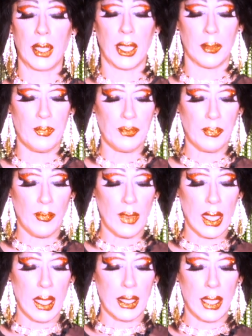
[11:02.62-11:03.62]
play.
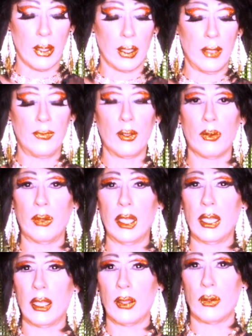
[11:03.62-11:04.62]
Now, if you're
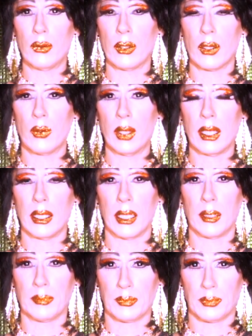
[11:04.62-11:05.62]
reading through it
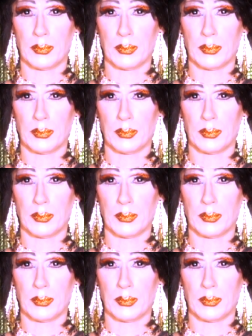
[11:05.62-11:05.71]
quickly,